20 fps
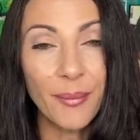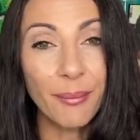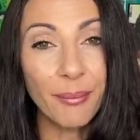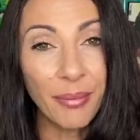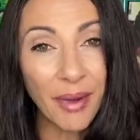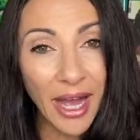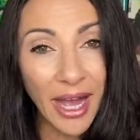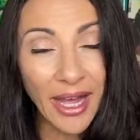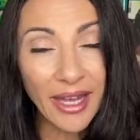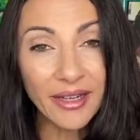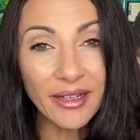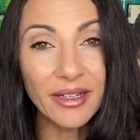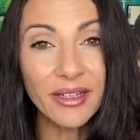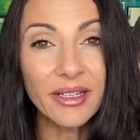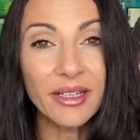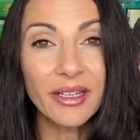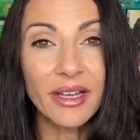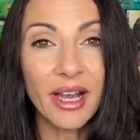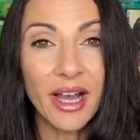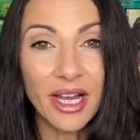But
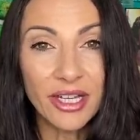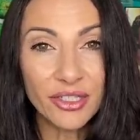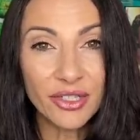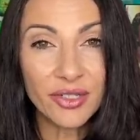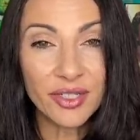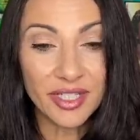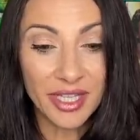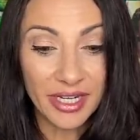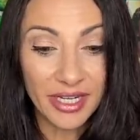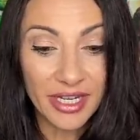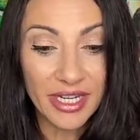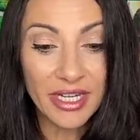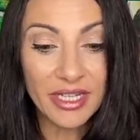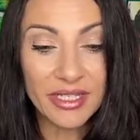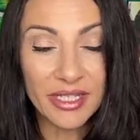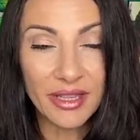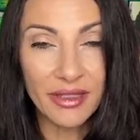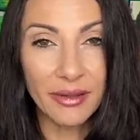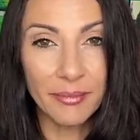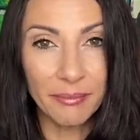Hunter said he's
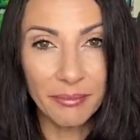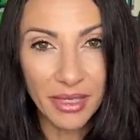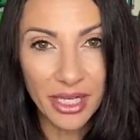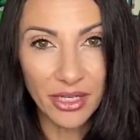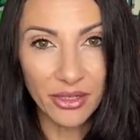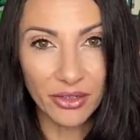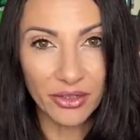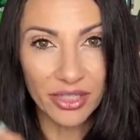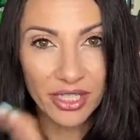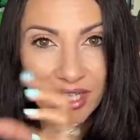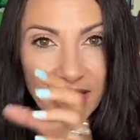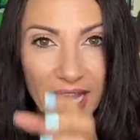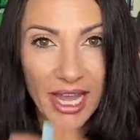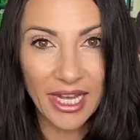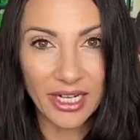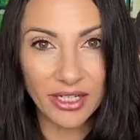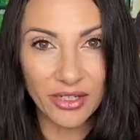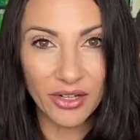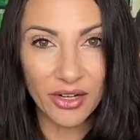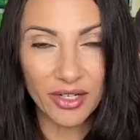in the middle, he
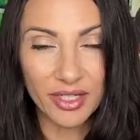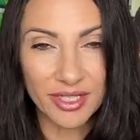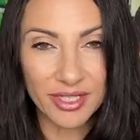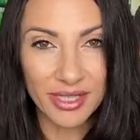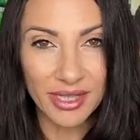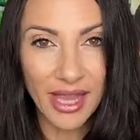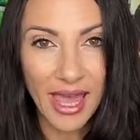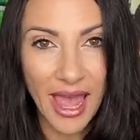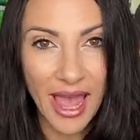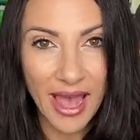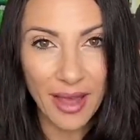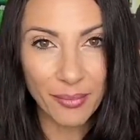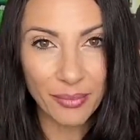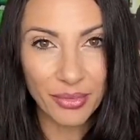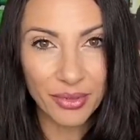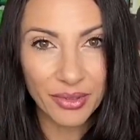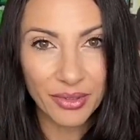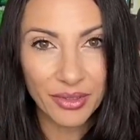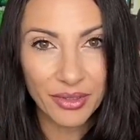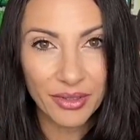had it on his lap.
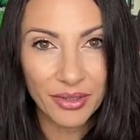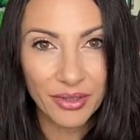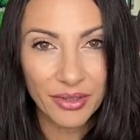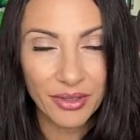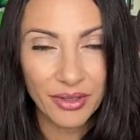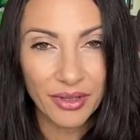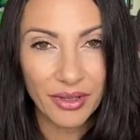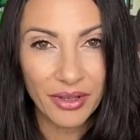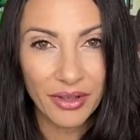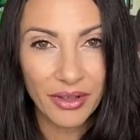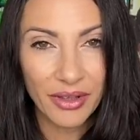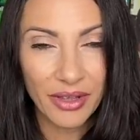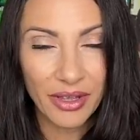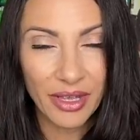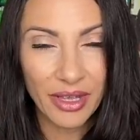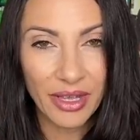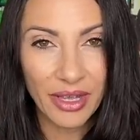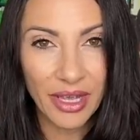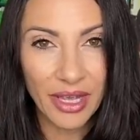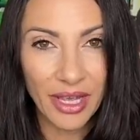
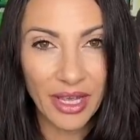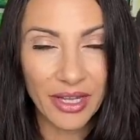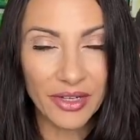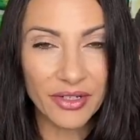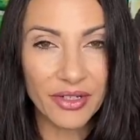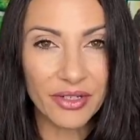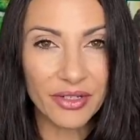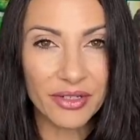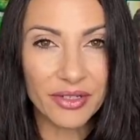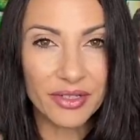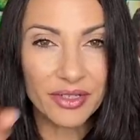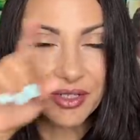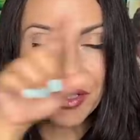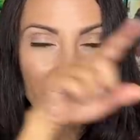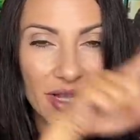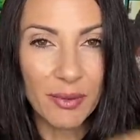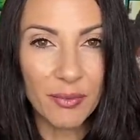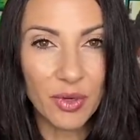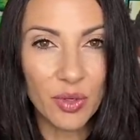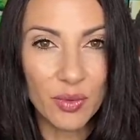And
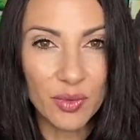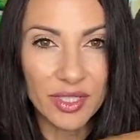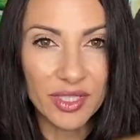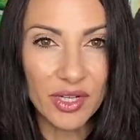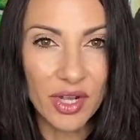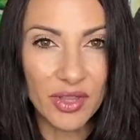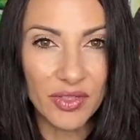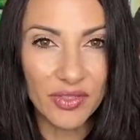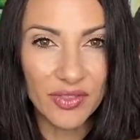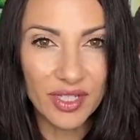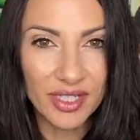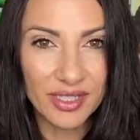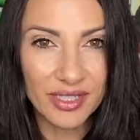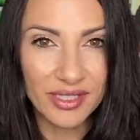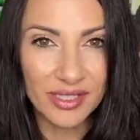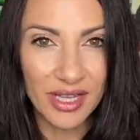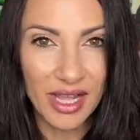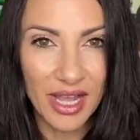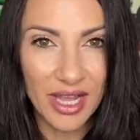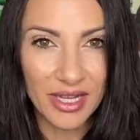Summer was on this
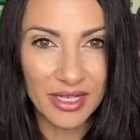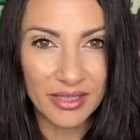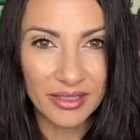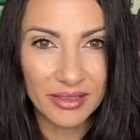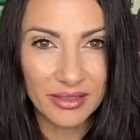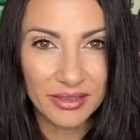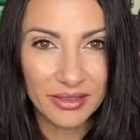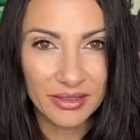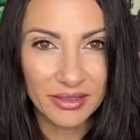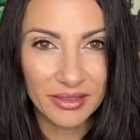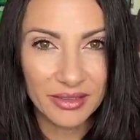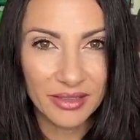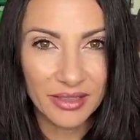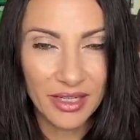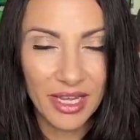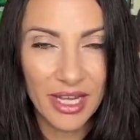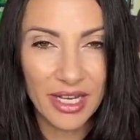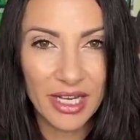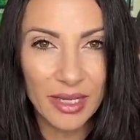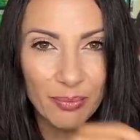side.
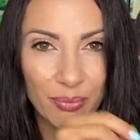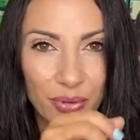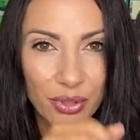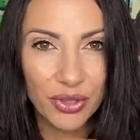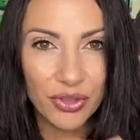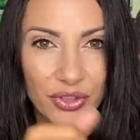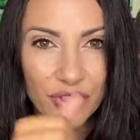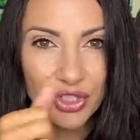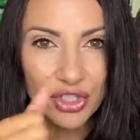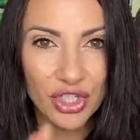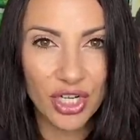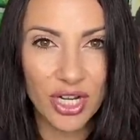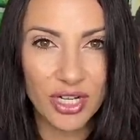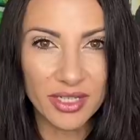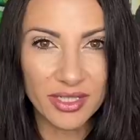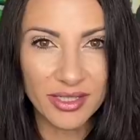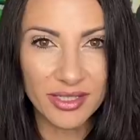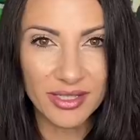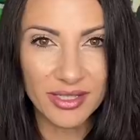And he put the jugs